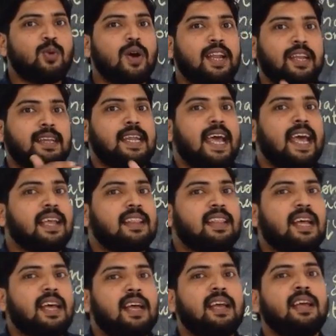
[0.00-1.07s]
attack
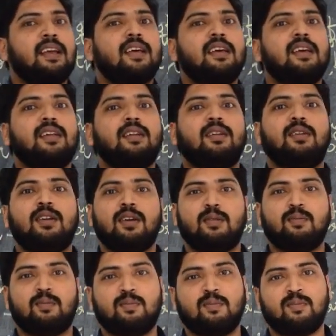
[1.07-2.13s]
the deer.
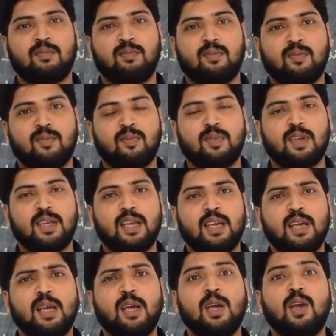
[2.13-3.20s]

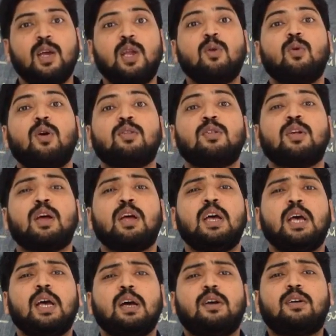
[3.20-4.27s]
It was
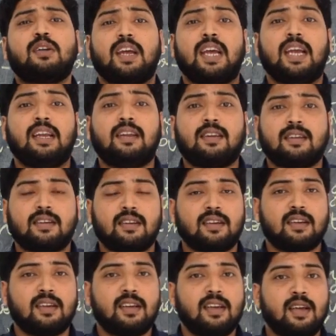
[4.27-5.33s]
a
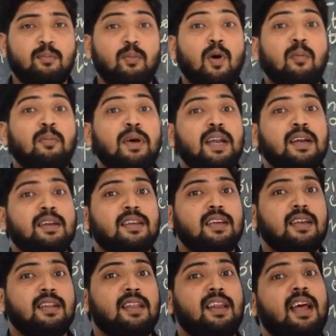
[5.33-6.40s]
great moment
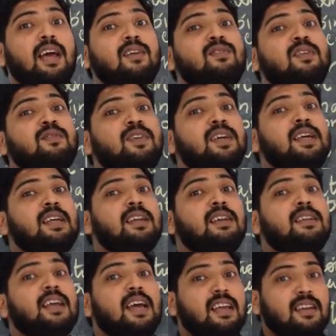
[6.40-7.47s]
in the life of a
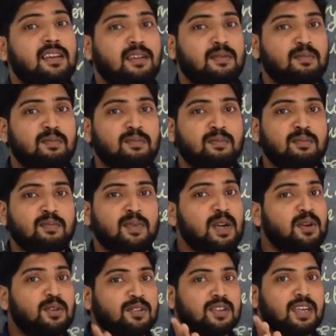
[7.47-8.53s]
tiger.
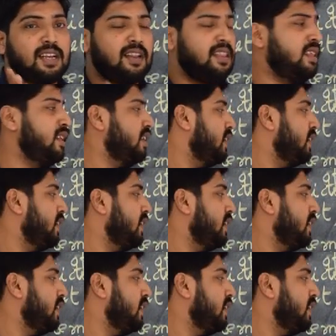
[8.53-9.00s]
Understand?